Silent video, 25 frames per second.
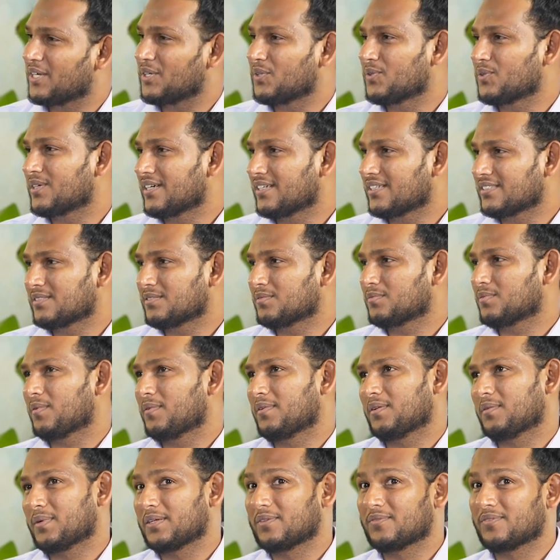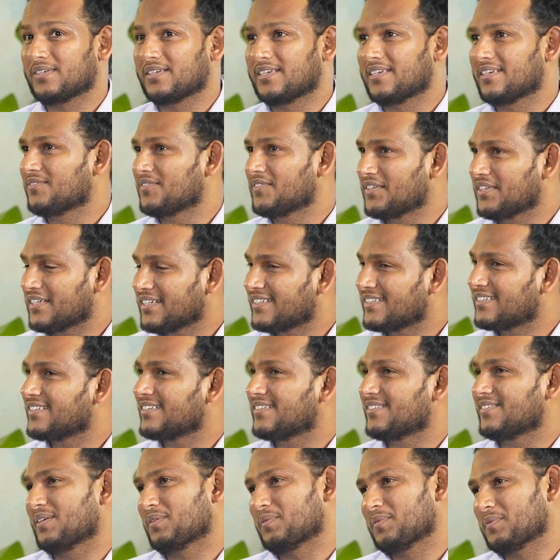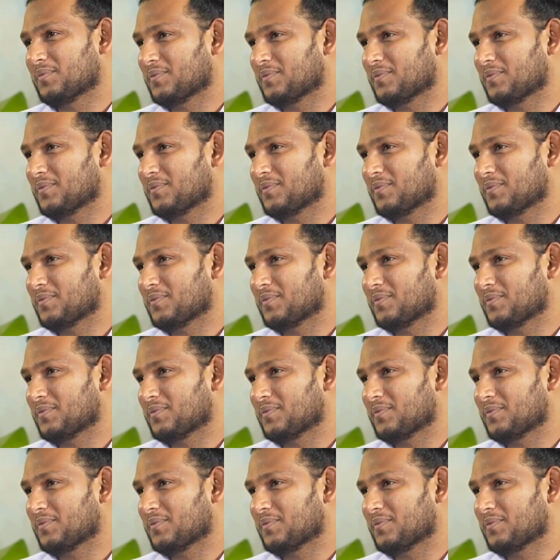to a customer. But we are